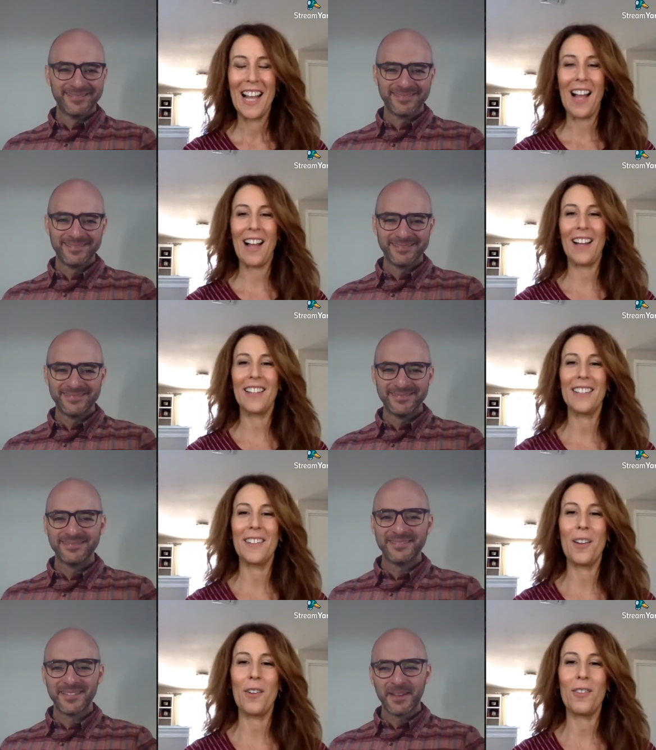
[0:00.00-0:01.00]
Speaker 1: Uh, you
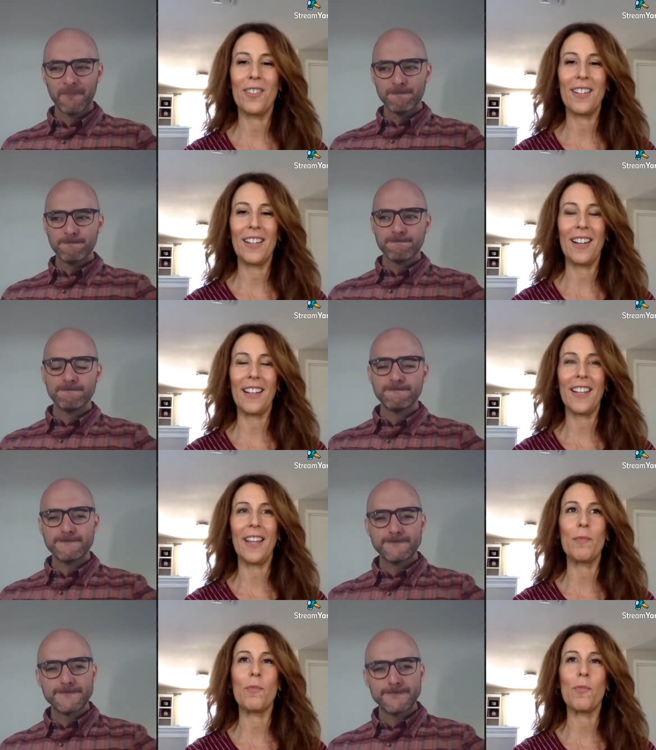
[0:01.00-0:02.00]
know,
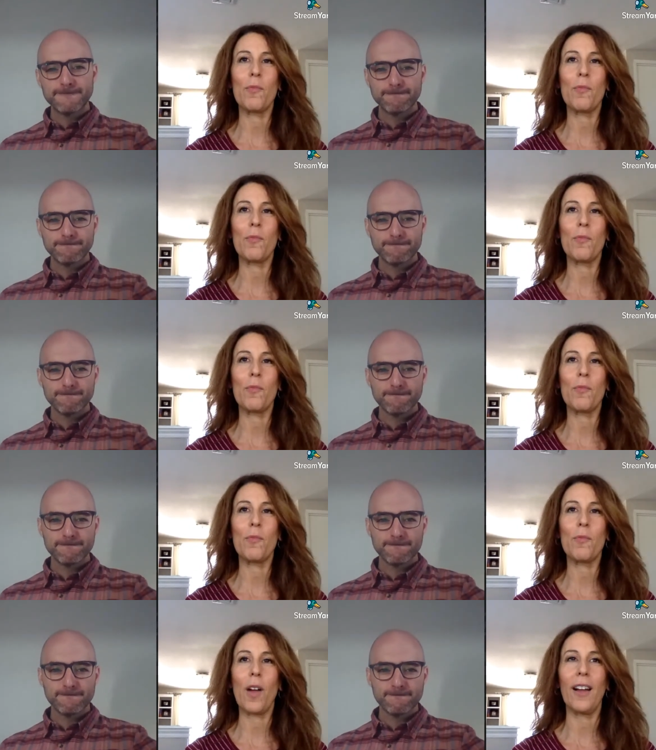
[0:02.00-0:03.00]
again,
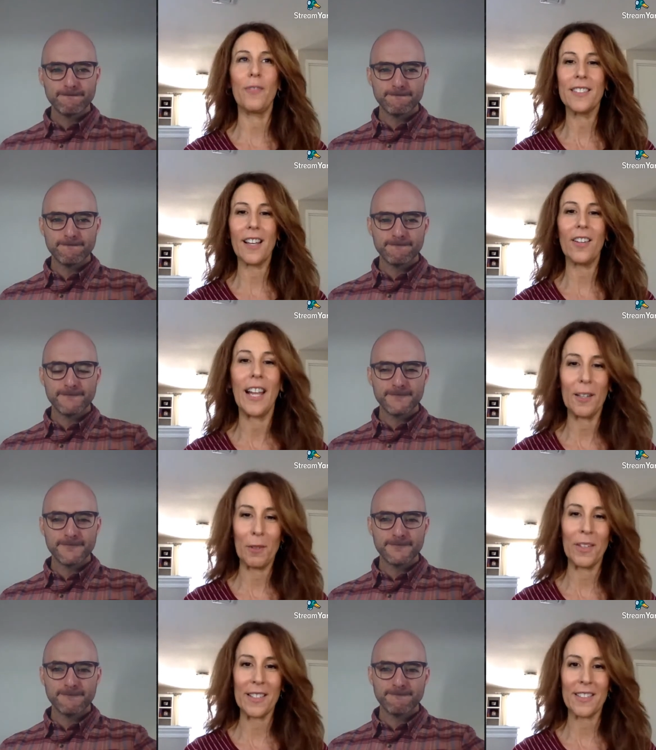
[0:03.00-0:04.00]
I could tell
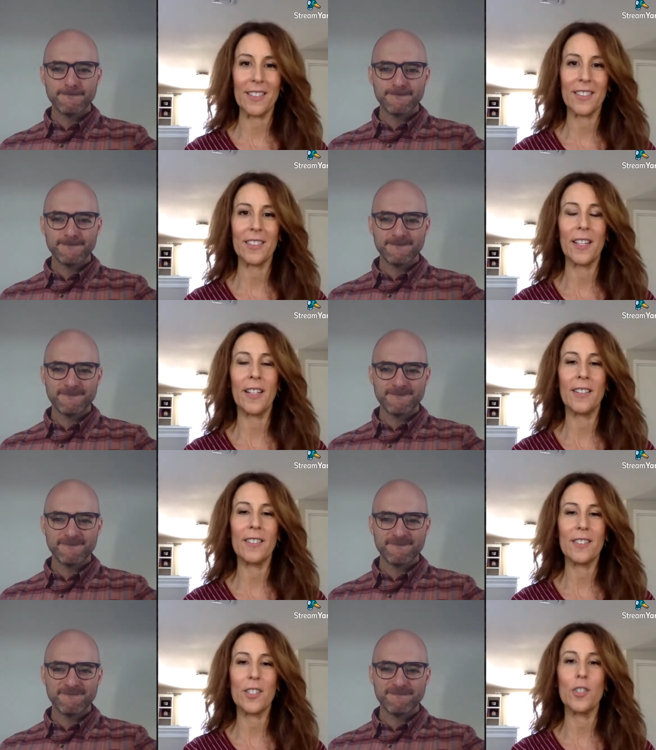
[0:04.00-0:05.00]
anyone that's
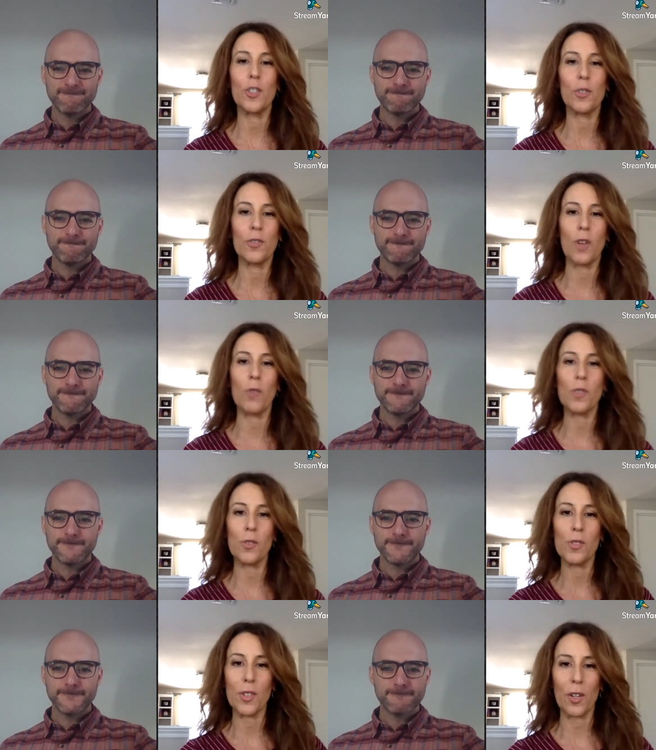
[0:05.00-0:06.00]
listening to do don't
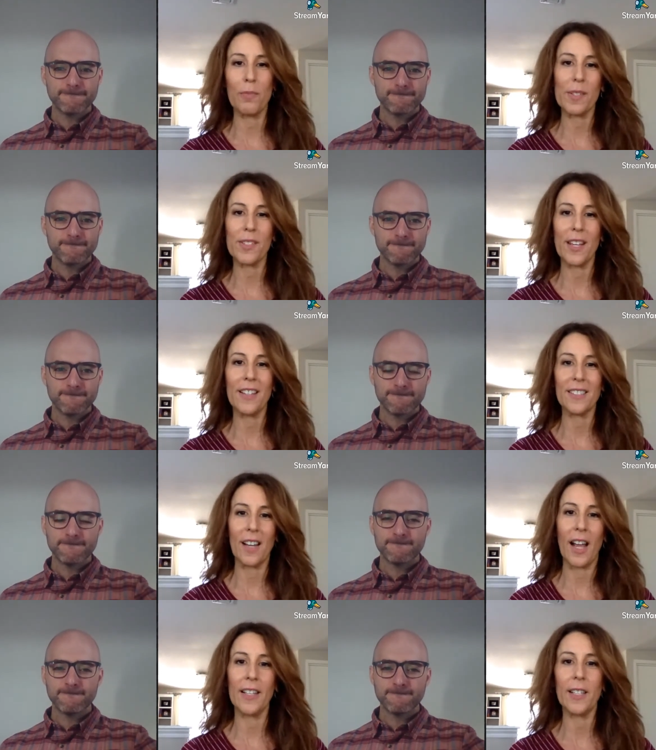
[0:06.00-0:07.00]
do certain mistakes
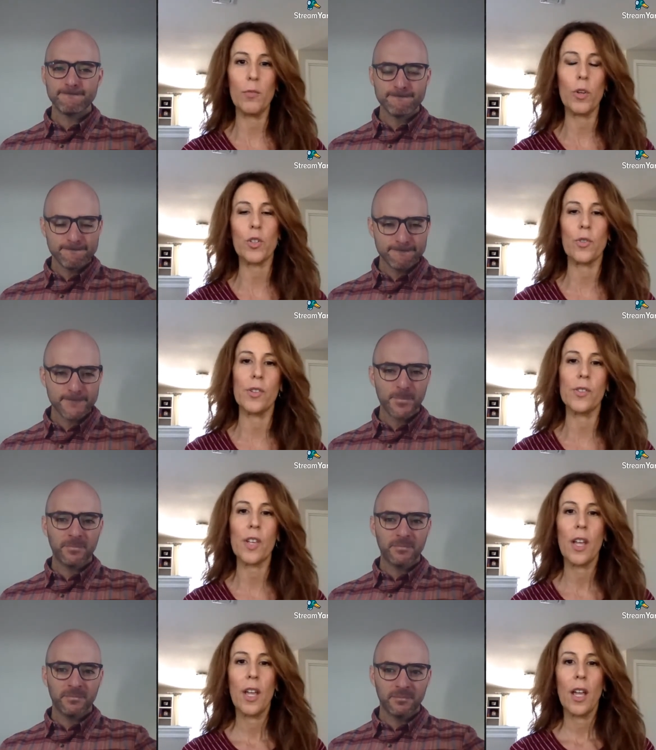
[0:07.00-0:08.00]
that I did, which
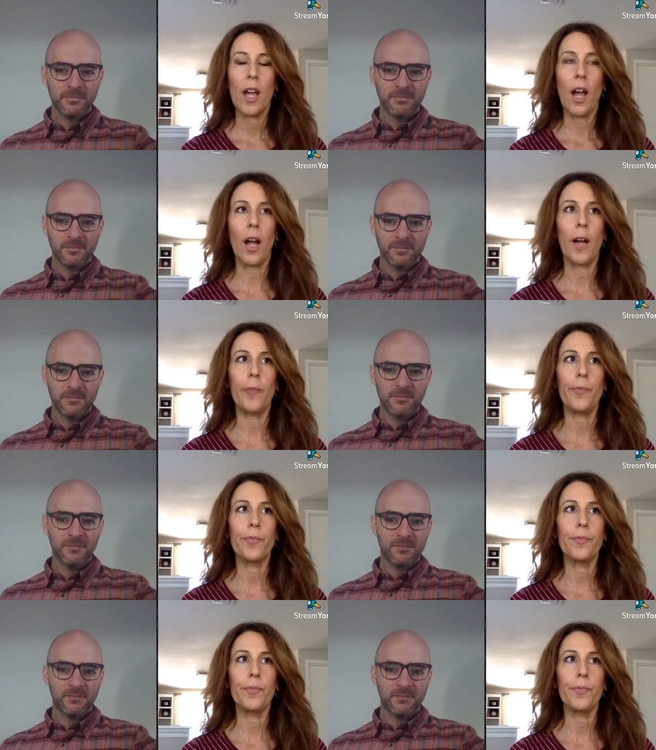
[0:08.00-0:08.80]
was um,